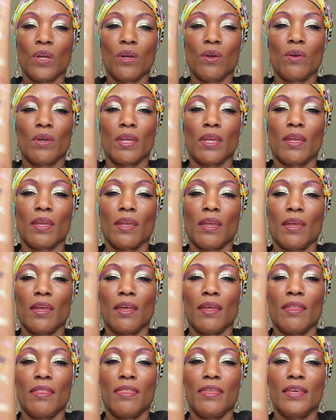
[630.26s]
Okay,
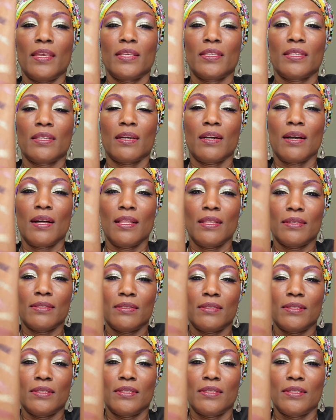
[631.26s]
these
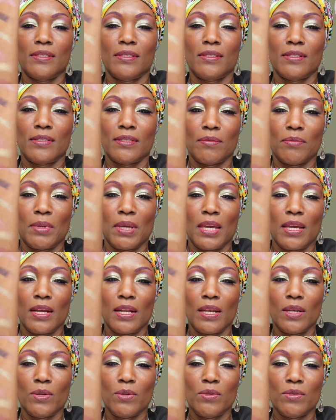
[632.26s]
colors, I'm getting
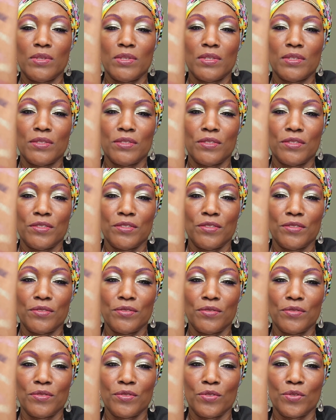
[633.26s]

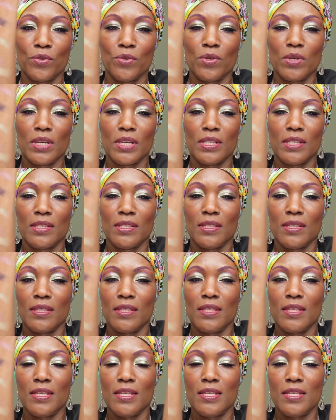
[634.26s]
closer so you can see,
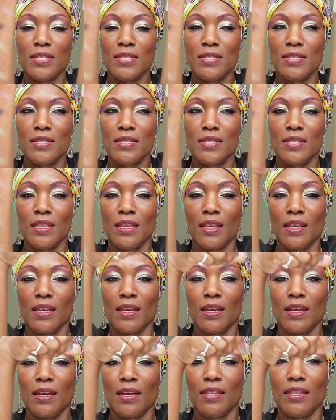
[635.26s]
these
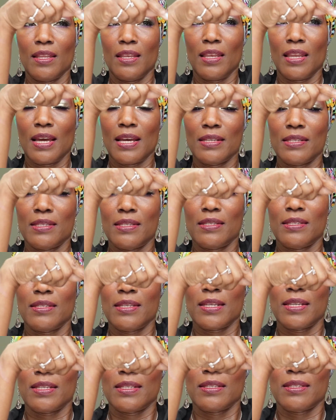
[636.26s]
are the last
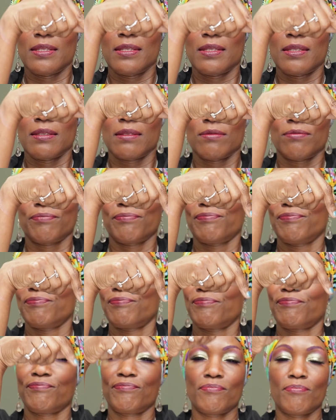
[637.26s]
six
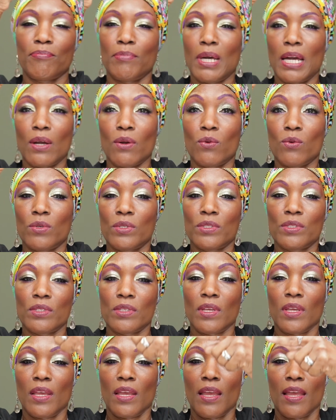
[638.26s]

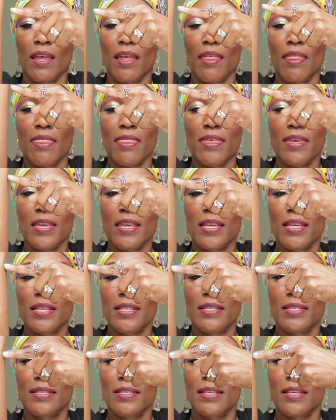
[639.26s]
backwards.
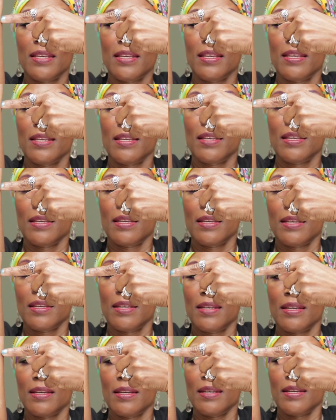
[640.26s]
These
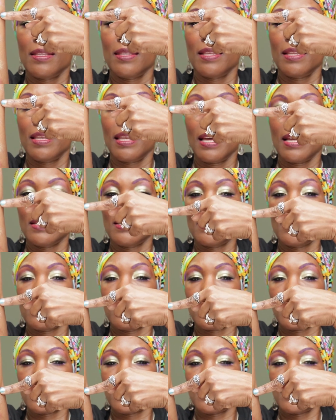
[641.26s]
are the last
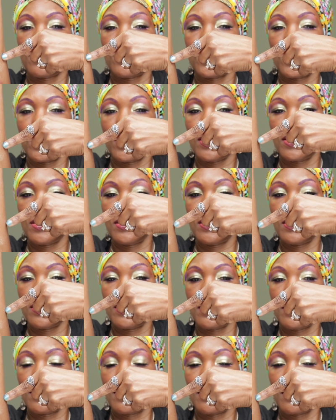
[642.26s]
six shades.